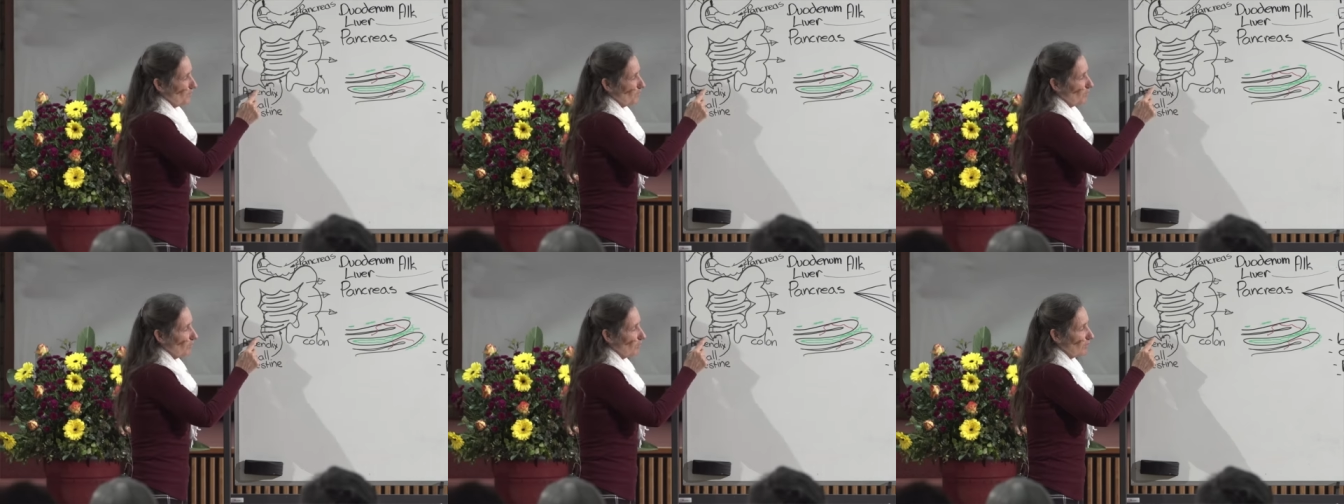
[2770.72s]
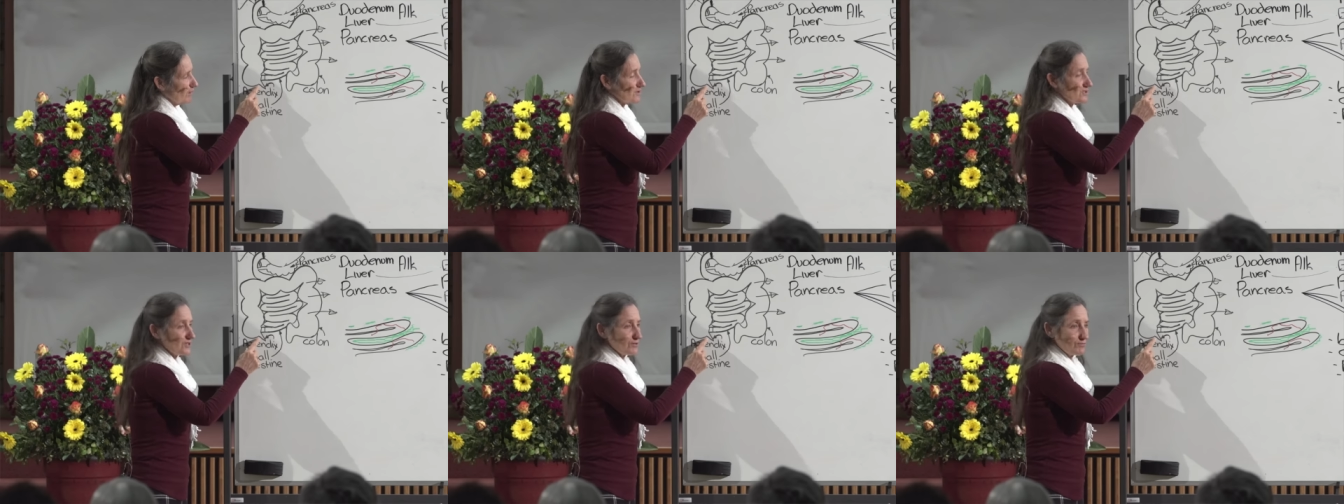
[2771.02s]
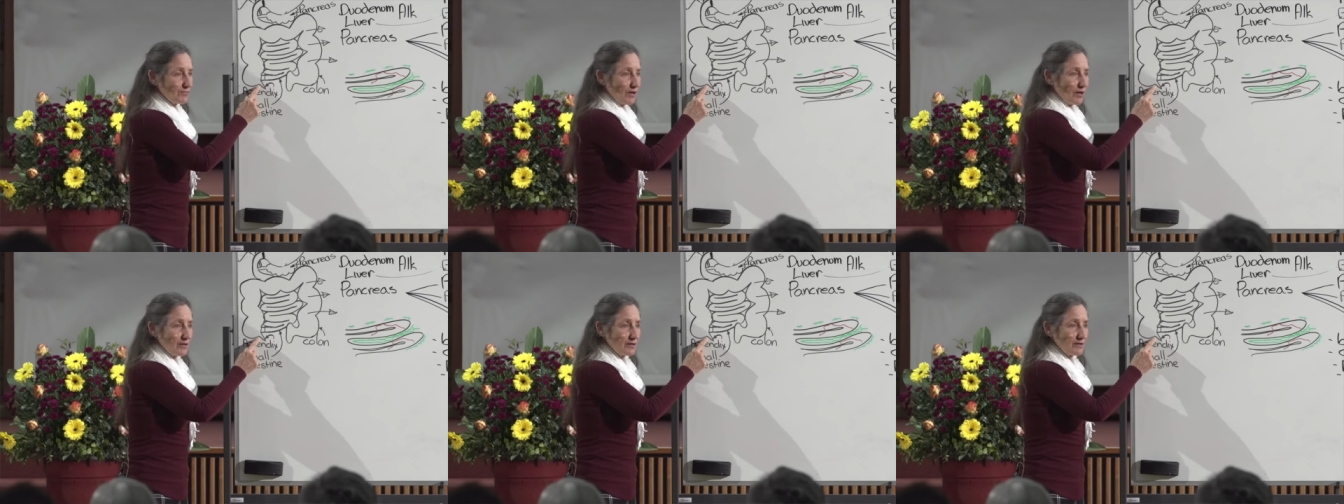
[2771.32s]
well, what's the
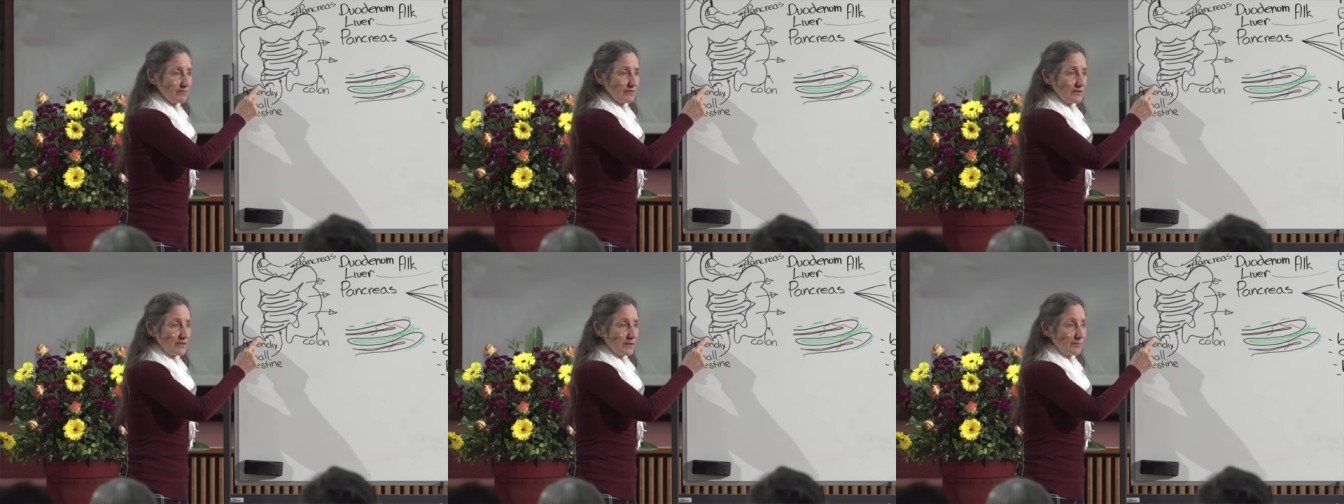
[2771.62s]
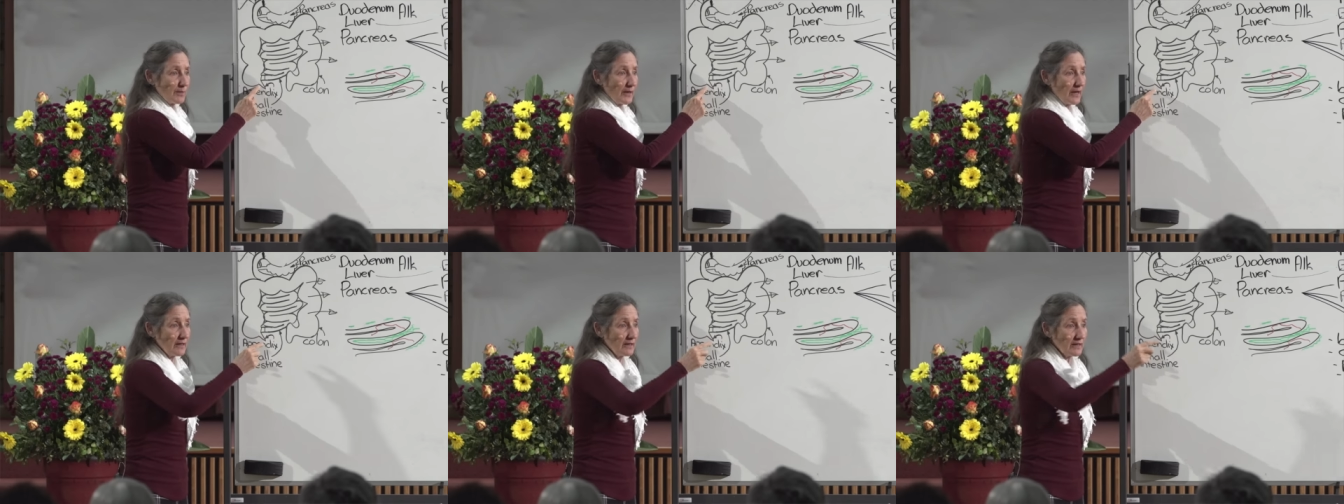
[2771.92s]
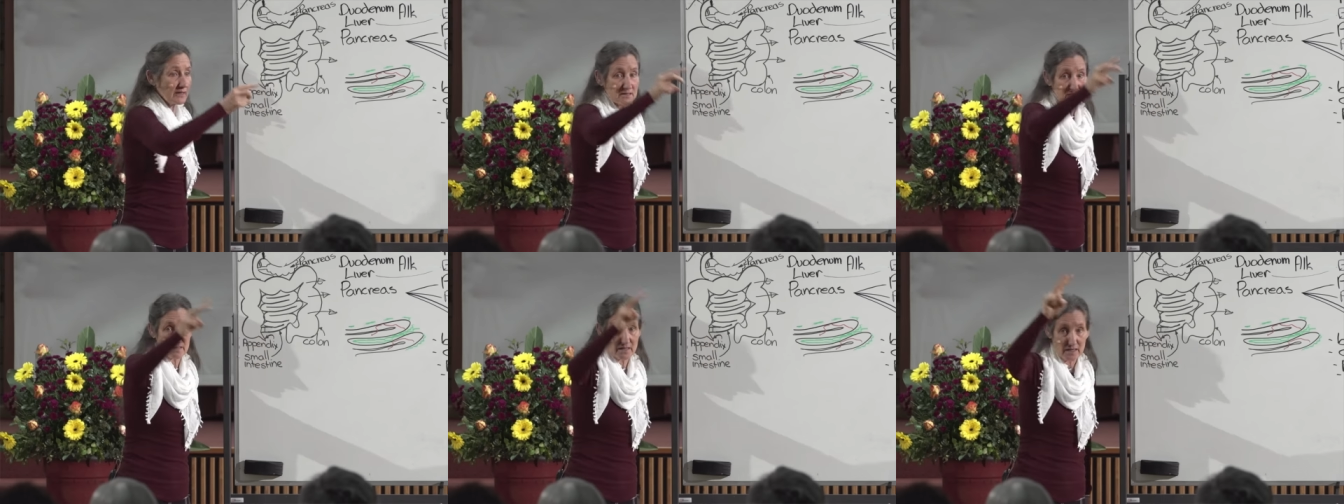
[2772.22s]
role of the
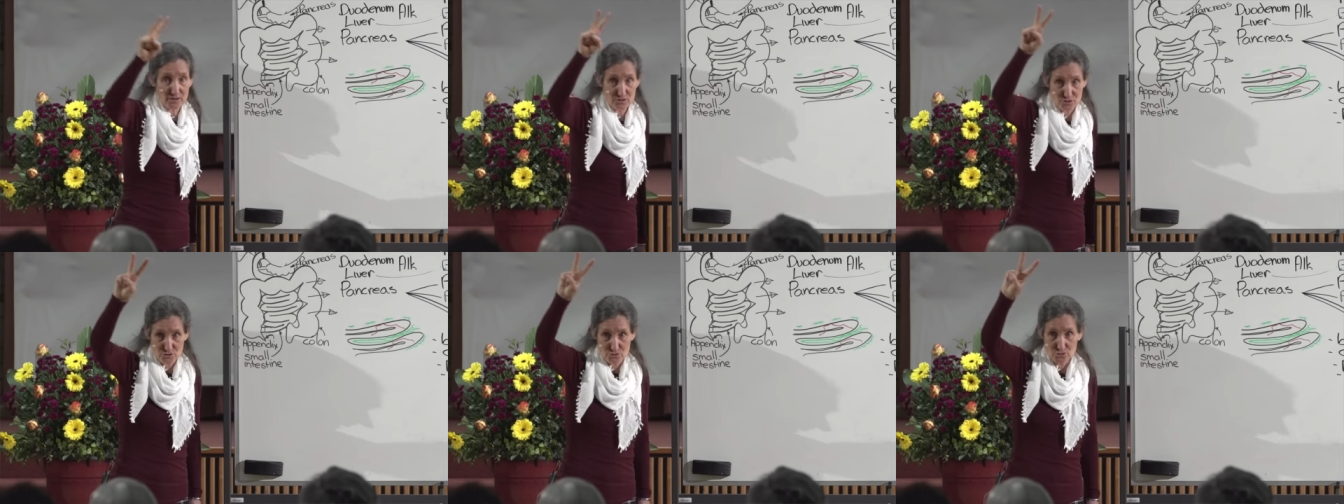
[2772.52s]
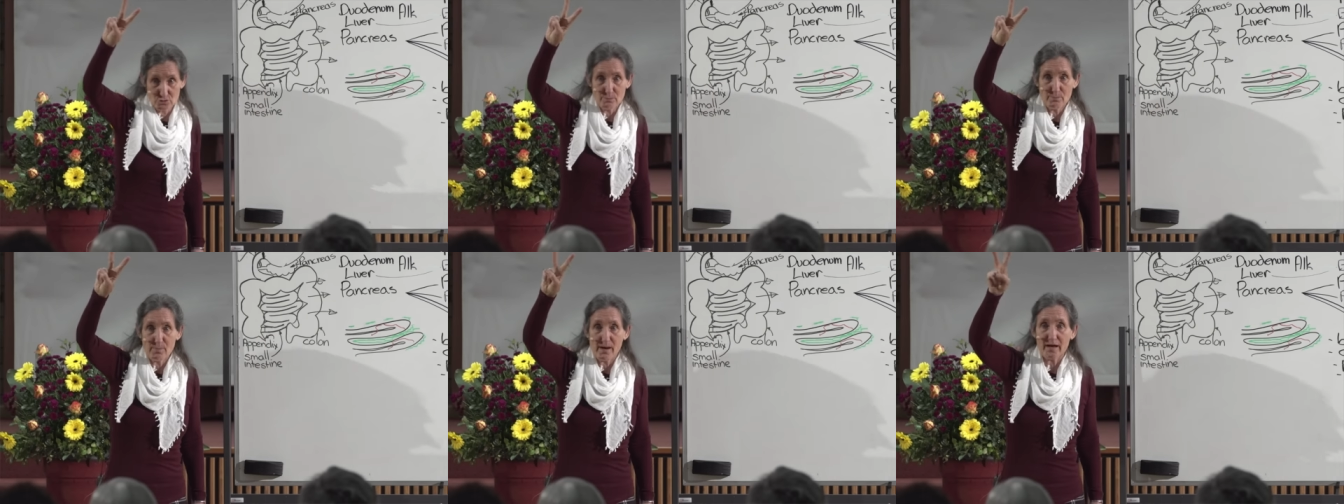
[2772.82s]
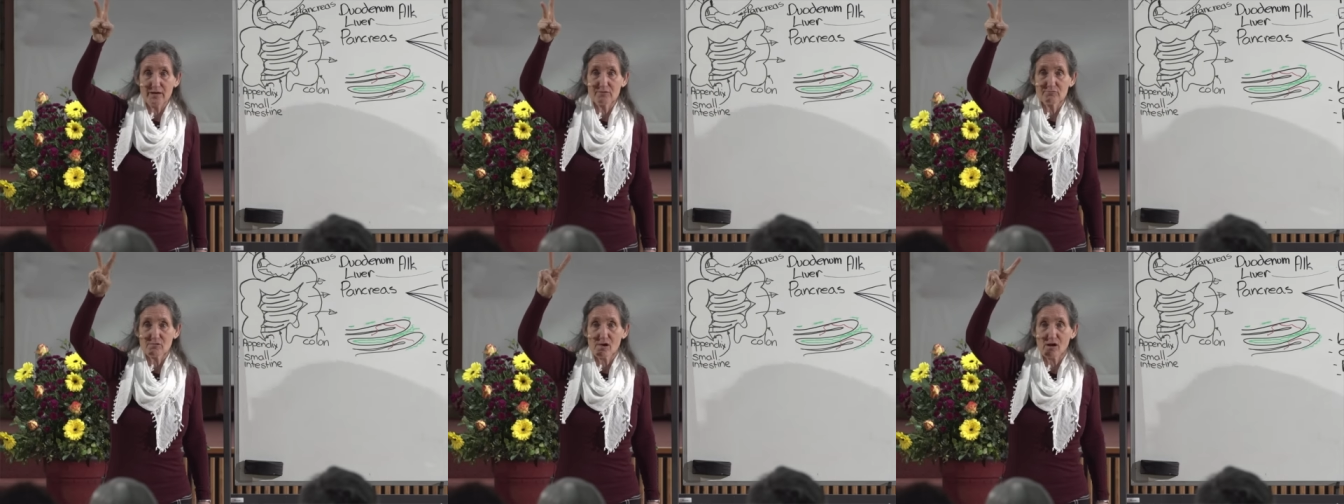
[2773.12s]
appendix? It has two
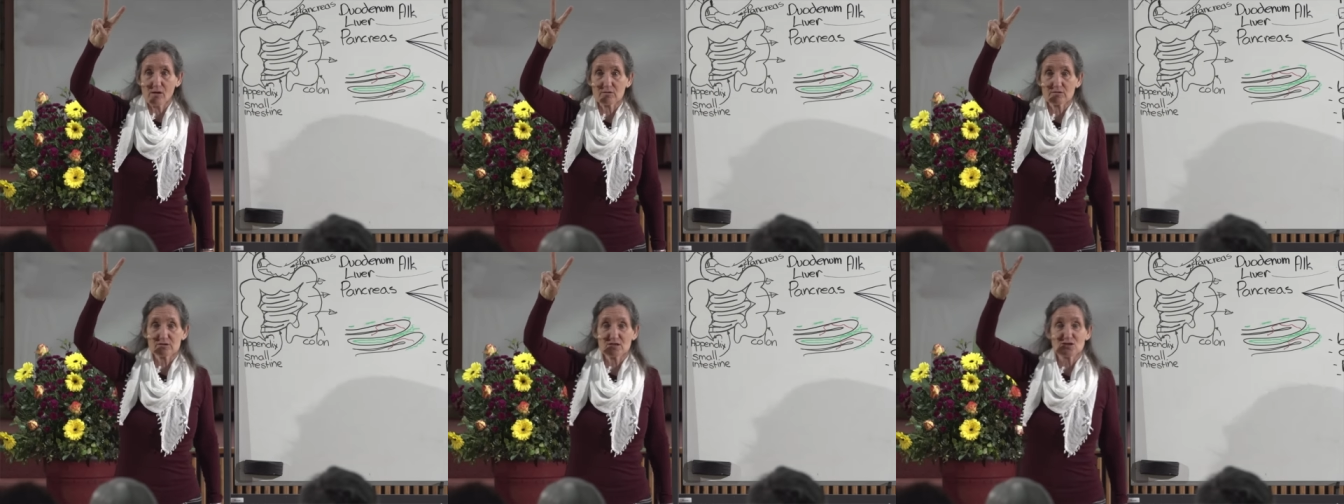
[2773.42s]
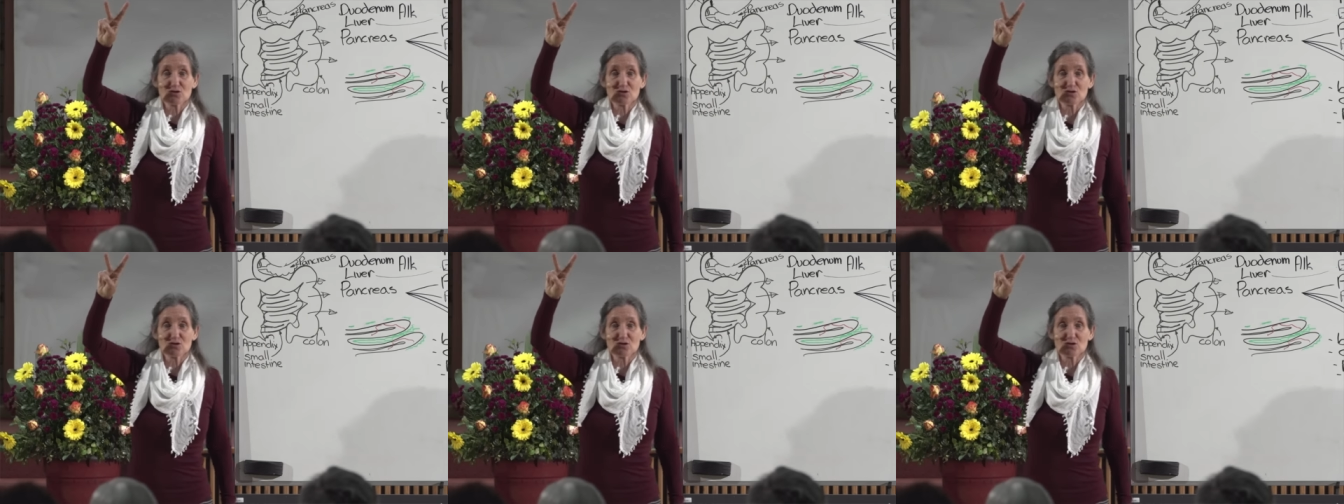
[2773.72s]
main roles.